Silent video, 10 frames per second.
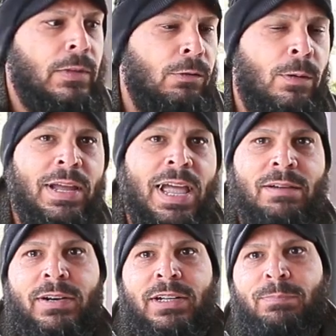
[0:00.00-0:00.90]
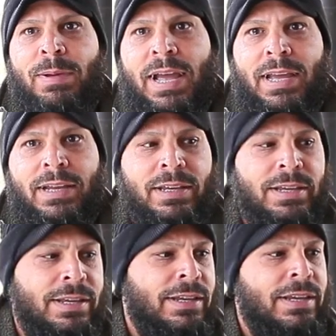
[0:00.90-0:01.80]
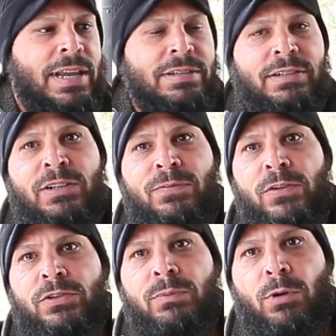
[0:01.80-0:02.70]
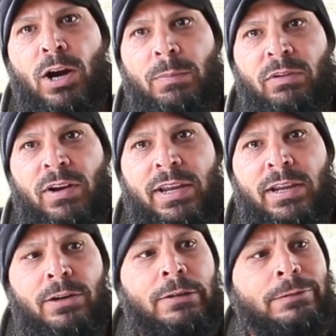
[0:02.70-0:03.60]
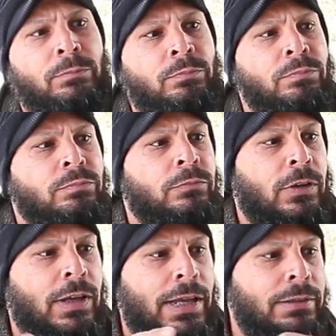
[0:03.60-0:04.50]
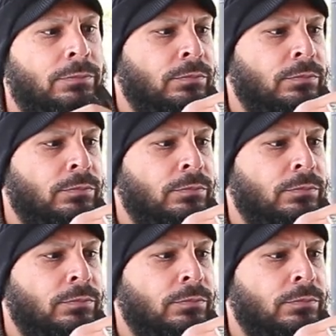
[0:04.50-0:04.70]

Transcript: what we have on this bag is in this first compartment right here, okay?